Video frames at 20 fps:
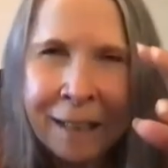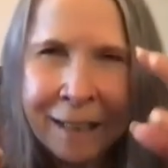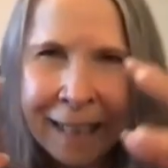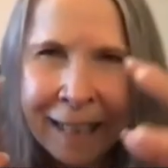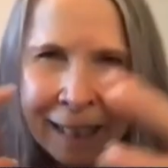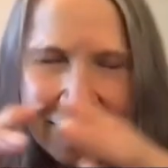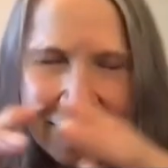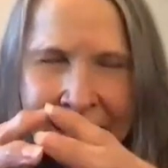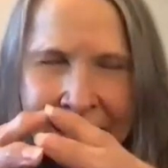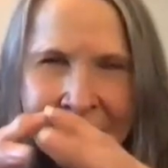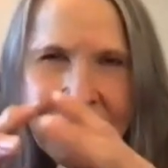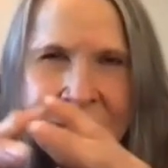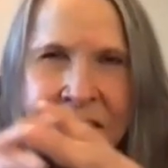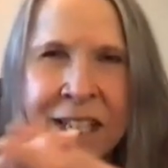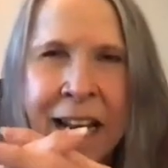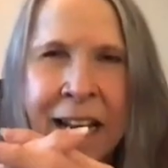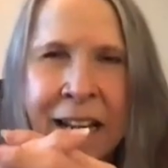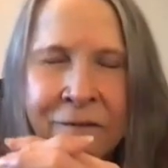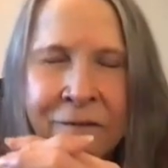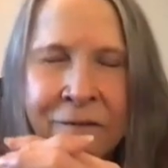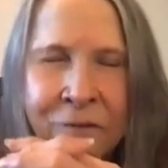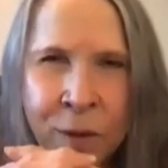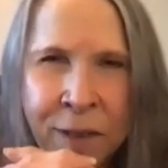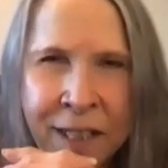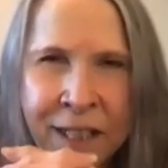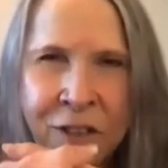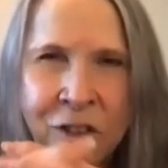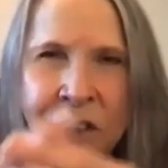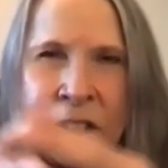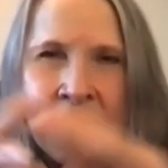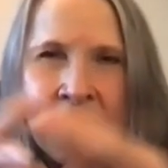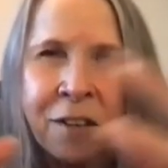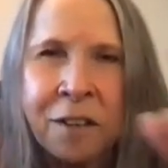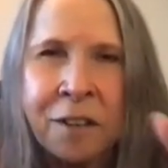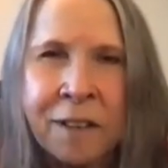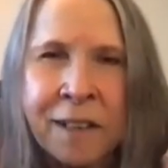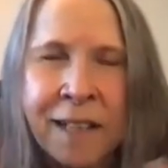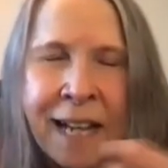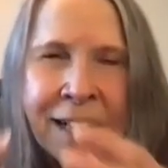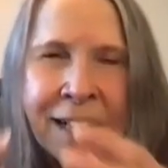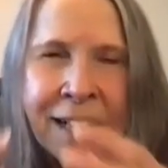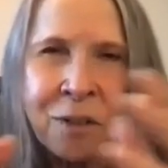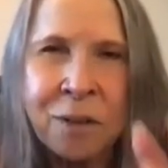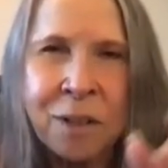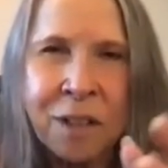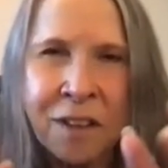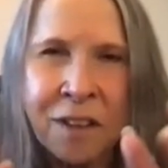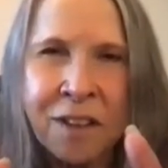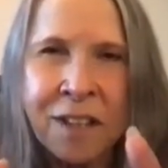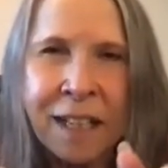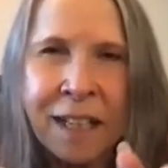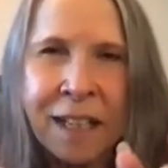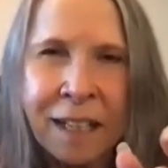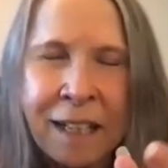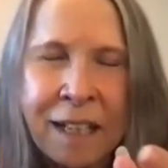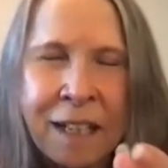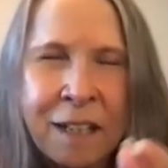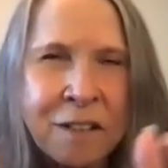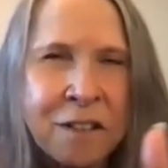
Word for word: getting safe with each other and that sort of thing.